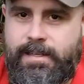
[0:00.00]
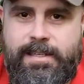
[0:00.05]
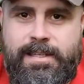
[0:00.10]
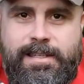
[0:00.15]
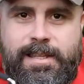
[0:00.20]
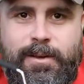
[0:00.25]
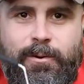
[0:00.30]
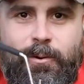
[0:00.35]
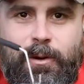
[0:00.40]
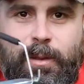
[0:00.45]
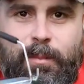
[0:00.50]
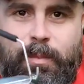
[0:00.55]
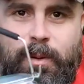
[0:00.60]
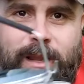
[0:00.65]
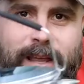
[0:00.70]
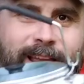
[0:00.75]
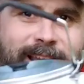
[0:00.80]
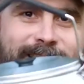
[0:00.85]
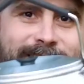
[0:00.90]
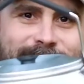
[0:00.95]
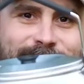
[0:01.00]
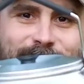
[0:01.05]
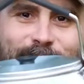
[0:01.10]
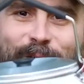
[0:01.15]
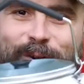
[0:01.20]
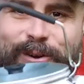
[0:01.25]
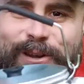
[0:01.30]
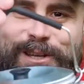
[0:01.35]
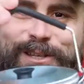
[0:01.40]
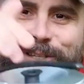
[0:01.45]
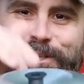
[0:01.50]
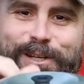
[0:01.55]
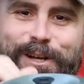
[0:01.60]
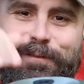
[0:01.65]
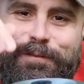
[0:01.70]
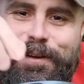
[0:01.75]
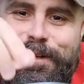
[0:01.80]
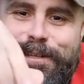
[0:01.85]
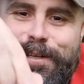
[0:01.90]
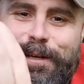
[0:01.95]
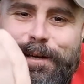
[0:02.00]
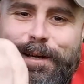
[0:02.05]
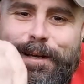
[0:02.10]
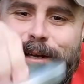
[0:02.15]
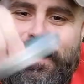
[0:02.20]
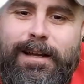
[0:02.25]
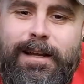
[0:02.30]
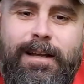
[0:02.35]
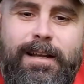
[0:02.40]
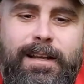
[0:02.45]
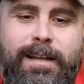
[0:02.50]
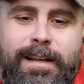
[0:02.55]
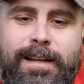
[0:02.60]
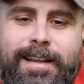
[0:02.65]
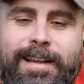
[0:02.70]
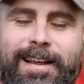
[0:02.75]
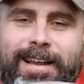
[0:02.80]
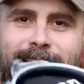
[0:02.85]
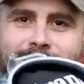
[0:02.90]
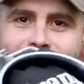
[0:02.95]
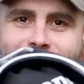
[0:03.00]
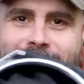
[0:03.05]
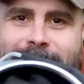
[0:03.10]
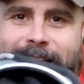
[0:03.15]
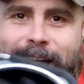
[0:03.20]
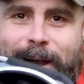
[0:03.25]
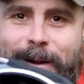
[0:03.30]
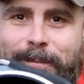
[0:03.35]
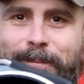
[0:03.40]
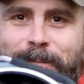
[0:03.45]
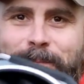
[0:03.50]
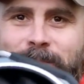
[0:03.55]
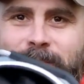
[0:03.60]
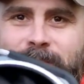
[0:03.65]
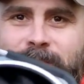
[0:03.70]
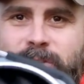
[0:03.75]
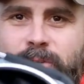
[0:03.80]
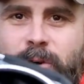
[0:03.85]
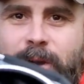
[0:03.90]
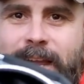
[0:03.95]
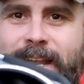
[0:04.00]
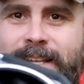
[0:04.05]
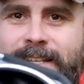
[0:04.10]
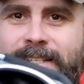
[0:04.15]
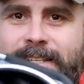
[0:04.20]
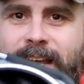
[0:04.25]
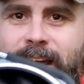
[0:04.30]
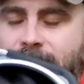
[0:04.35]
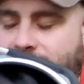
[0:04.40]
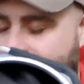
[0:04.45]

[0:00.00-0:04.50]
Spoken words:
is the only place undiscovered. Yeah, so inside